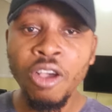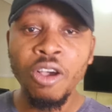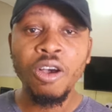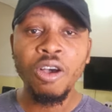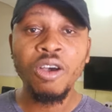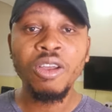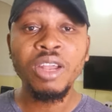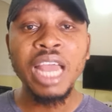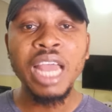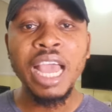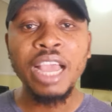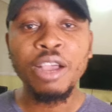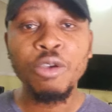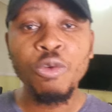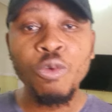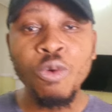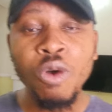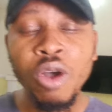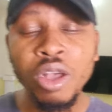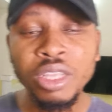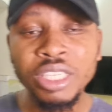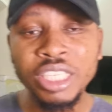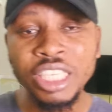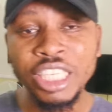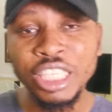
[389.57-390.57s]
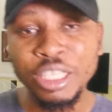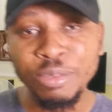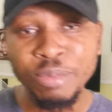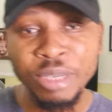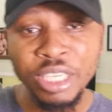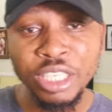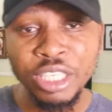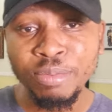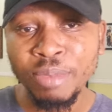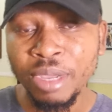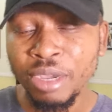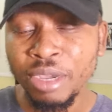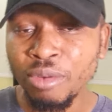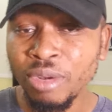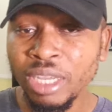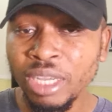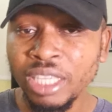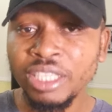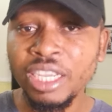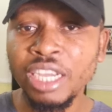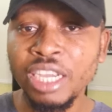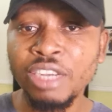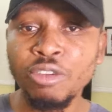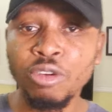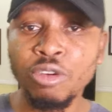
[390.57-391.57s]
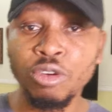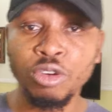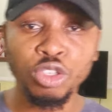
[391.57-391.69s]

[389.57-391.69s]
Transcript: unlike what is being speculated